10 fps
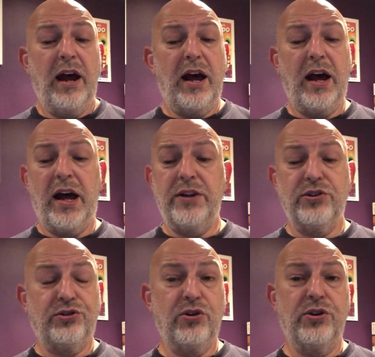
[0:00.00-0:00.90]
and the
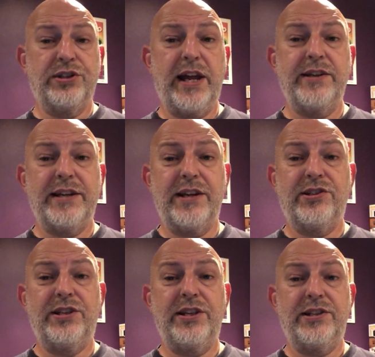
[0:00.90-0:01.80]
score stands at
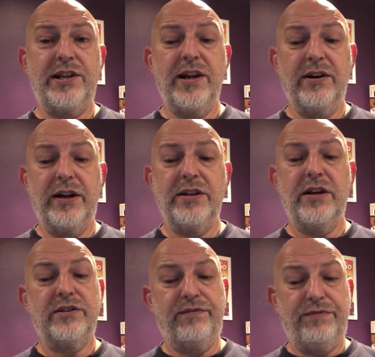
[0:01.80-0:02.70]
69
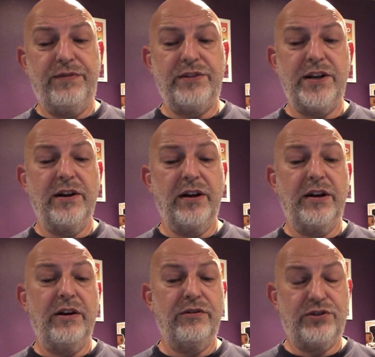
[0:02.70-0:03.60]
to
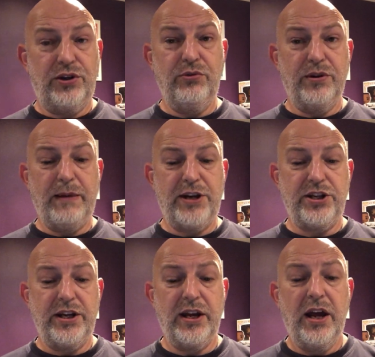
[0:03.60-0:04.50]
59 to the
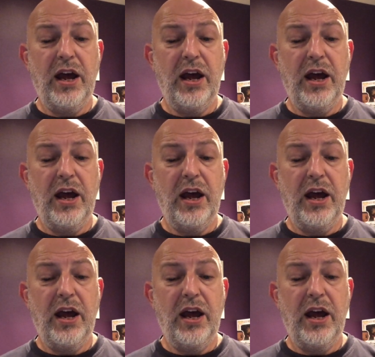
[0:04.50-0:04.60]
Magic.